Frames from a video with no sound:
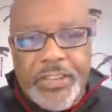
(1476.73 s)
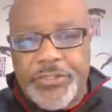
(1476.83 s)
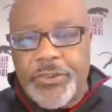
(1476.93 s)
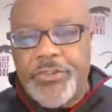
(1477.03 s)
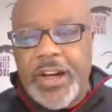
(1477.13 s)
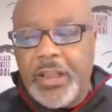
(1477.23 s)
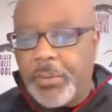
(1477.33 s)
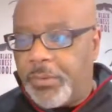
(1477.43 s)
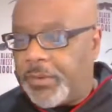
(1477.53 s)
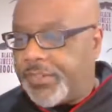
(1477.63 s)
And so
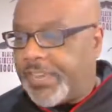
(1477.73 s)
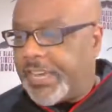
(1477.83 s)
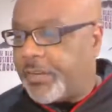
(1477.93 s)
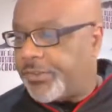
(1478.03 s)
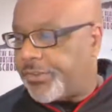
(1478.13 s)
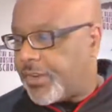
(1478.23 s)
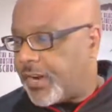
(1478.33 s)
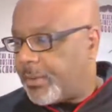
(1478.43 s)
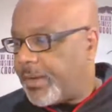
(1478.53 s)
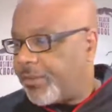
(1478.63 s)
following what the analysts are
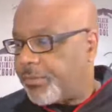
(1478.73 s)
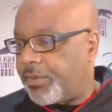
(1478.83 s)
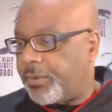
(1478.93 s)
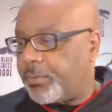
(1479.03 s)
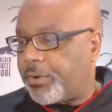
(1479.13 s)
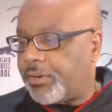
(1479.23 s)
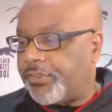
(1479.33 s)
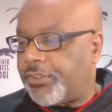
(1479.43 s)
talking about is really important.